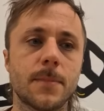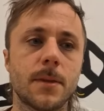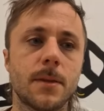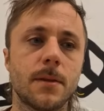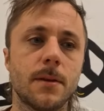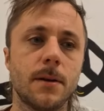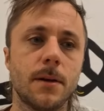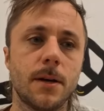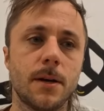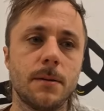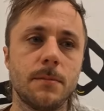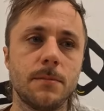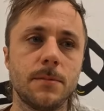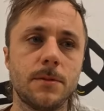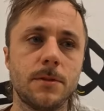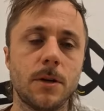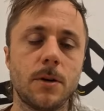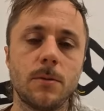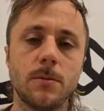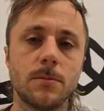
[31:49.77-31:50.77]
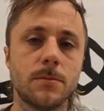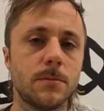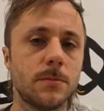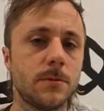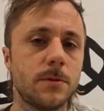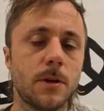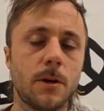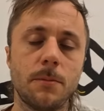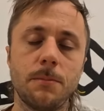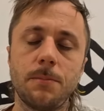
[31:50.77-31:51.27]

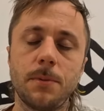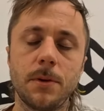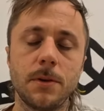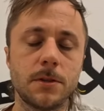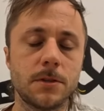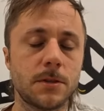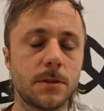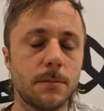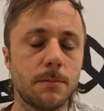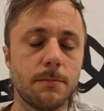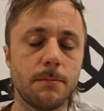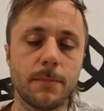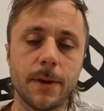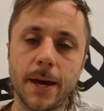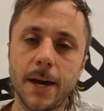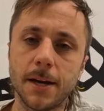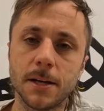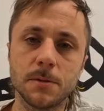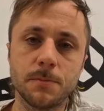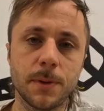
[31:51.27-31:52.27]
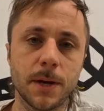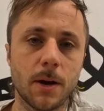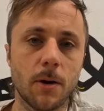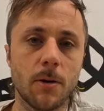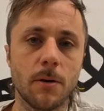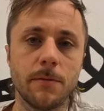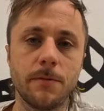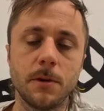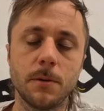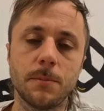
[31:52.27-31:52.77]
Don't push the max
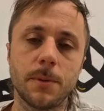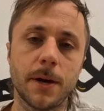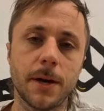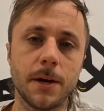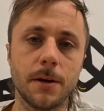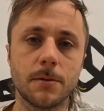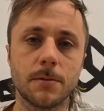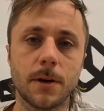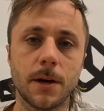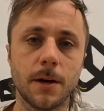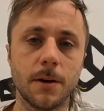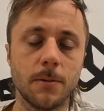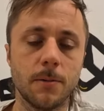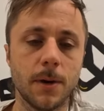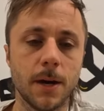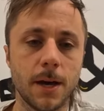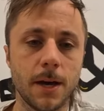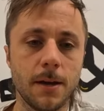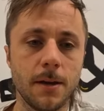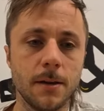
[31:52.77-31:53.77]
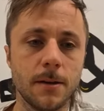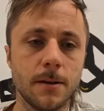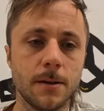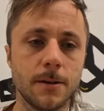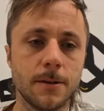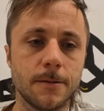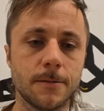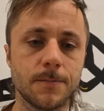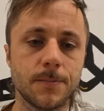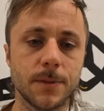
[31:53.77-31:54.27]
power of your bike right away,
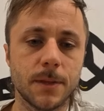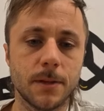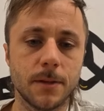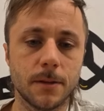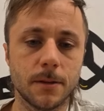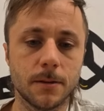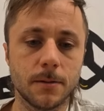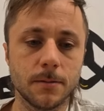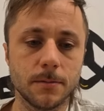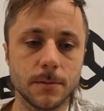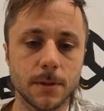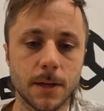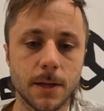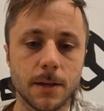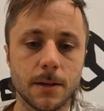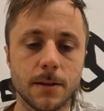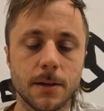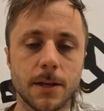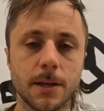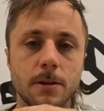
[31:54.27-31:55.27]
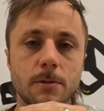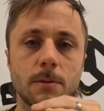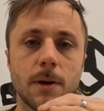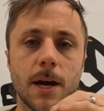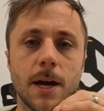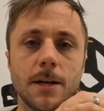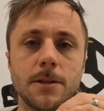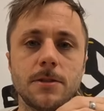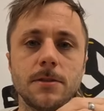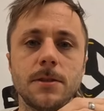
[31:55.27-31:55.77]
you know, and
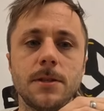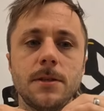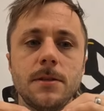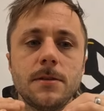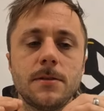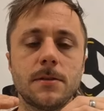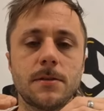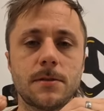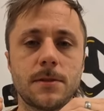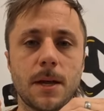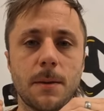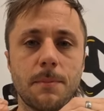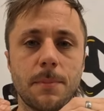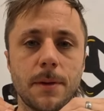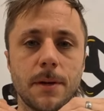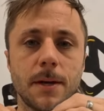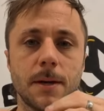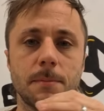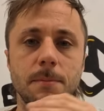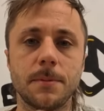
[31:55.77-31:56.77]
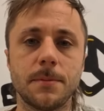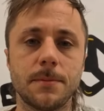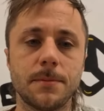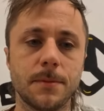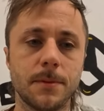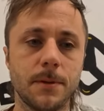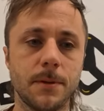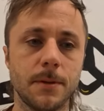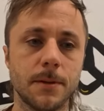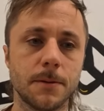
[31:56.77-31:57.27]
gradually step it up.
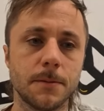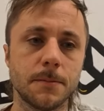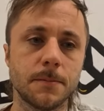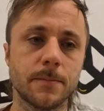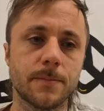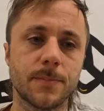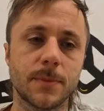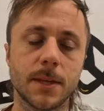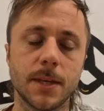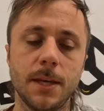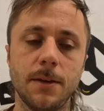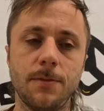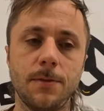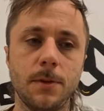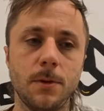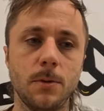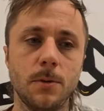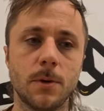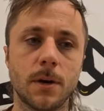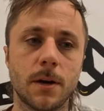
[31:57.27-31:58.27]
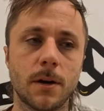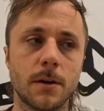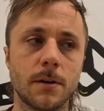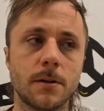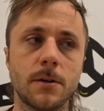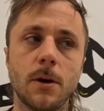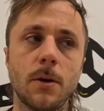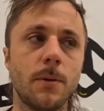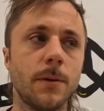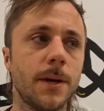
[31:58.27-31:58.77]
You know, if you are
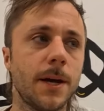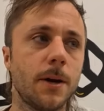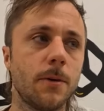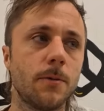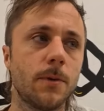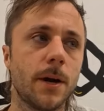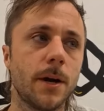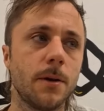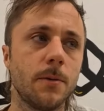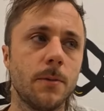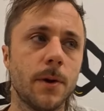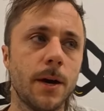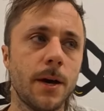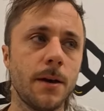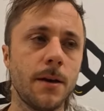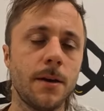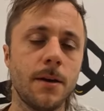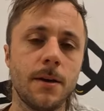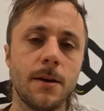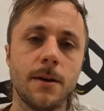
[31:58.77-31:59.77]
going out right away